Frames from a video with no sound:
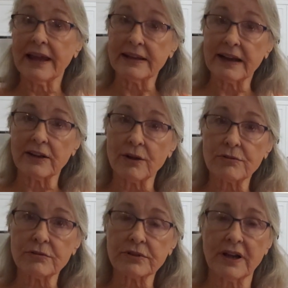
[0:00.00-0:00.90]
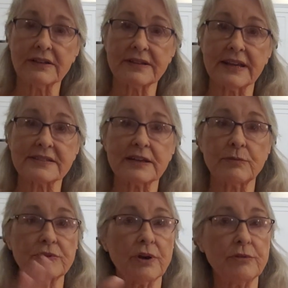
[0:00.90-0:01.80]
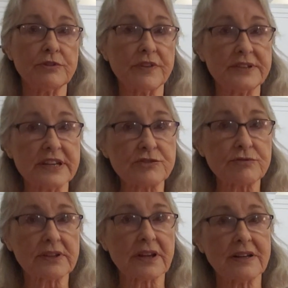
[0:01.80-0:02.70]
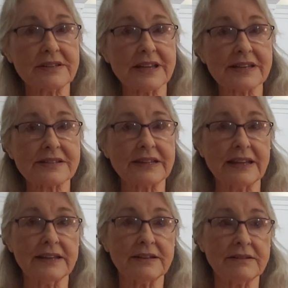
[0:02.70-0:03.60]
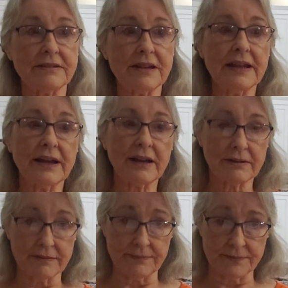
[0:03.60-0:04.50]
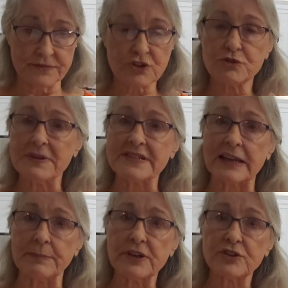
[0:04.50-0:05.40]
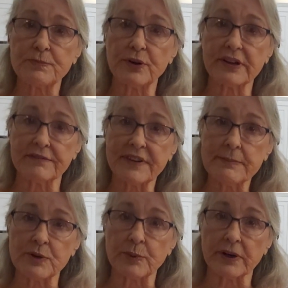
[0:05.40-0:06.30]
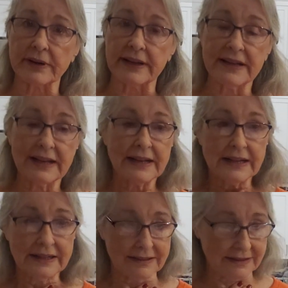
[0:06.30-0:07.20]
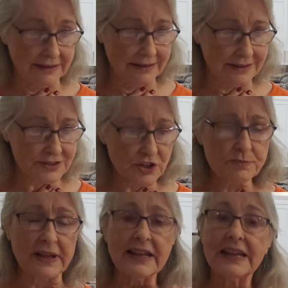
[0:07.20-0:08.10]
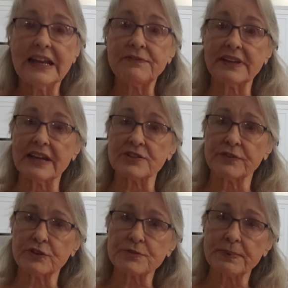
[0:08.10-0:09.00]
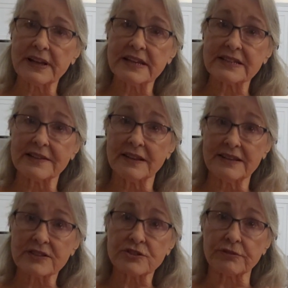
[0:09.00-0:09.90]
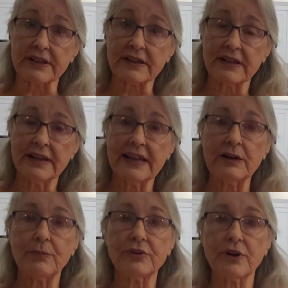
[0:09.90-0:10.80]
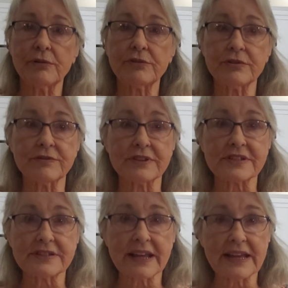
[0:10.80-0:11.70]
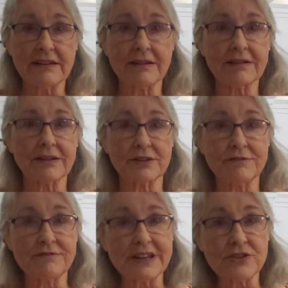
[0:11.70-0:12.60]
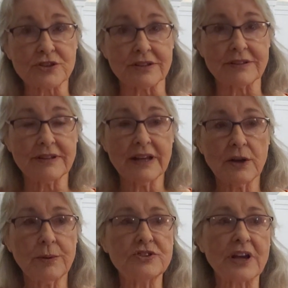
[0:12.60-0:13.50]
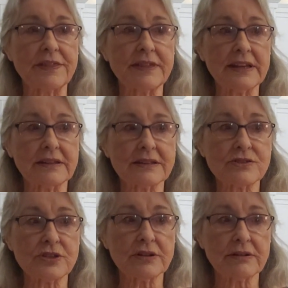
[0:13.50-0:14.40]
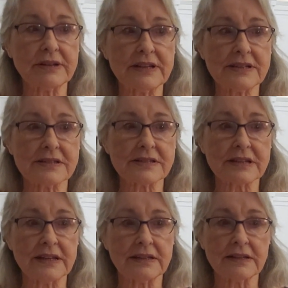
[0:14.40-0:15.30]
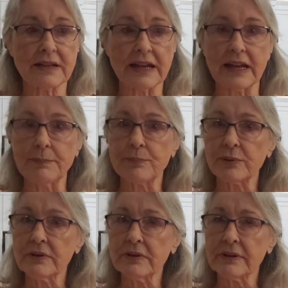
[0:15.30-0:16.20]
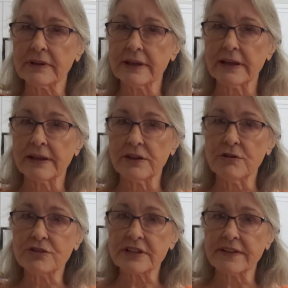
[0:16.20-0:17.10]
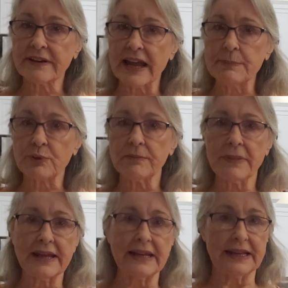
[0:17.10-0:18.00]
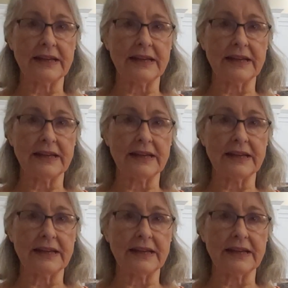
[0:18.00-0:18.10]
in our local contest, it will go to the district contest in, St. Petersburg in February. Excuse me. If it gets first place in the district, it will go to the state convention, which I think this year is in April. Usually they're April, May.